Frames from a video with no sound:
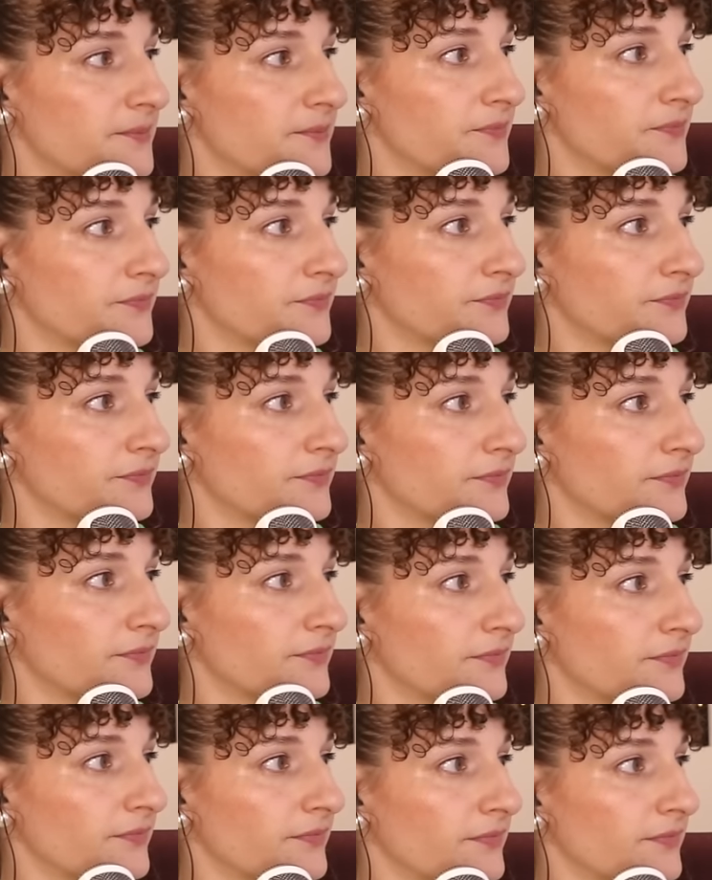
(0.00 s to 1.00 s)
Hi,
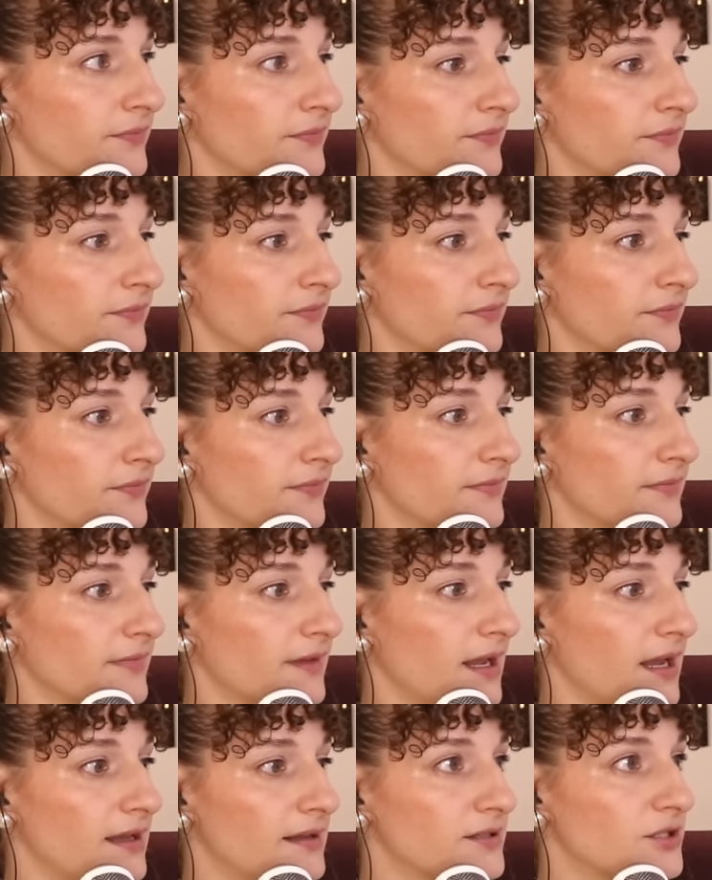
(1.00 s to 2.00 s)
sweetie.
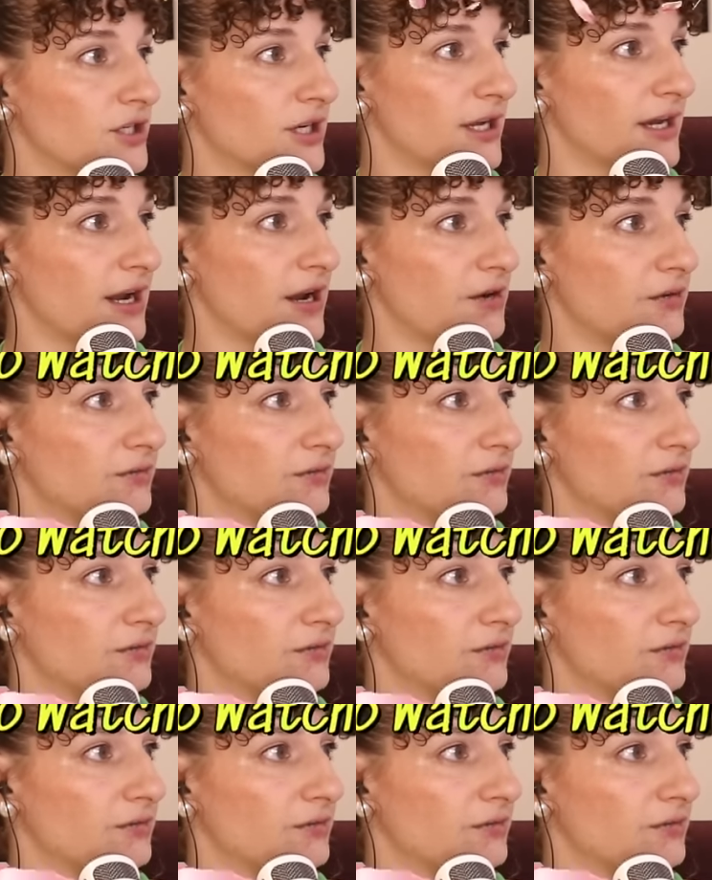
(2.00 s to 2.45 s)
Okay, let's check it out.